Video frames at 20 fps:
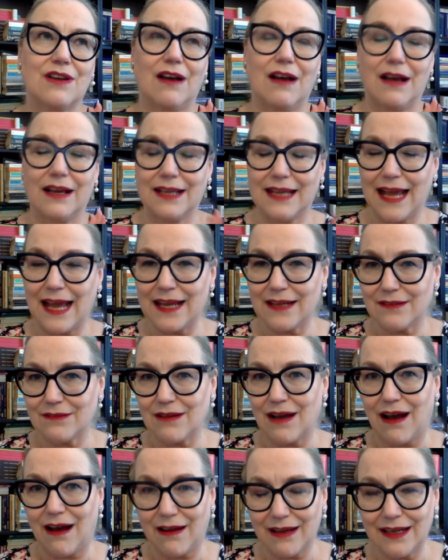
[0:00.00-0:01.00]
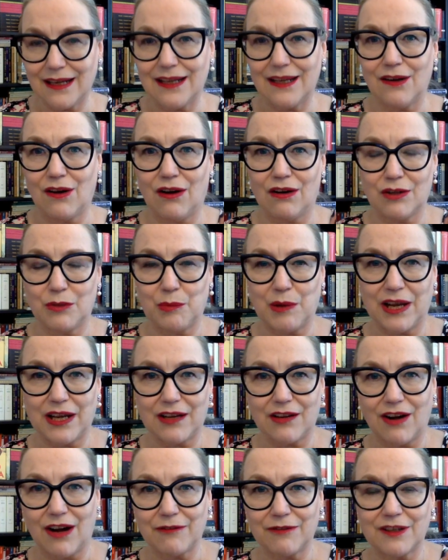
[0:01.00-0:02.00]
again, highly
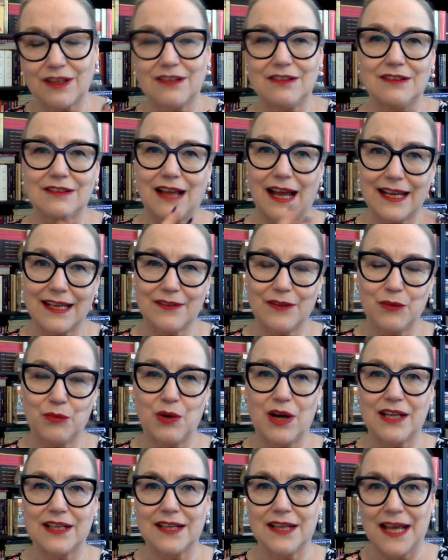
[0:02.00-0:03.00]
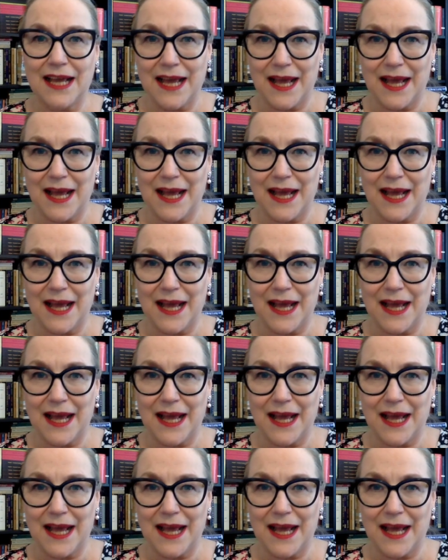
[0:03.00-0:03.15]
autobiographical, like the one